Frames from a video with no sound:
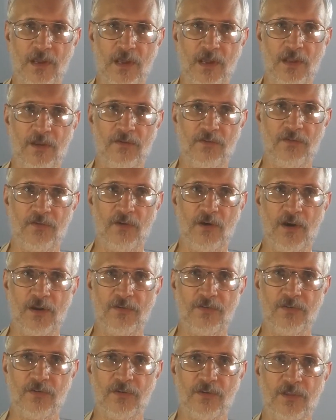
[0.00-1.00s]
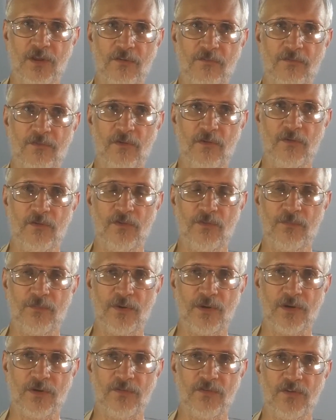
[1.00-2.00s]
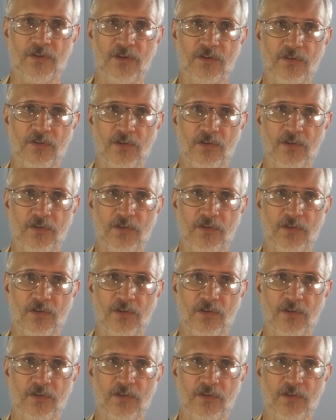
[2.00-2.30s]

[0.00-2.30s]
And so I took that frozen brick of cheese